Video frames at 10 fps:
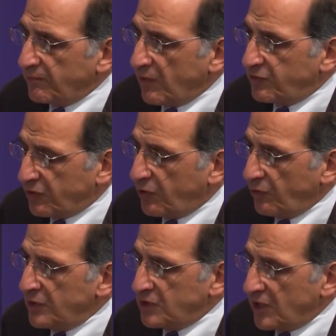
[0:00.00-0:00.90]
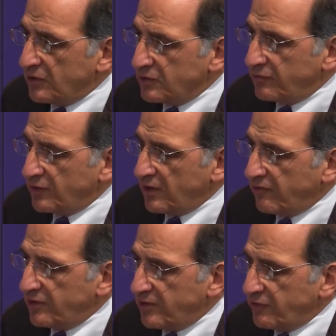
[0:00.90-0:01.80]
a, security challenge of a,
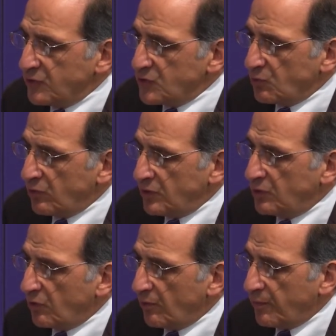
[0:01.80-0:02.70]
of a different sort in Europe.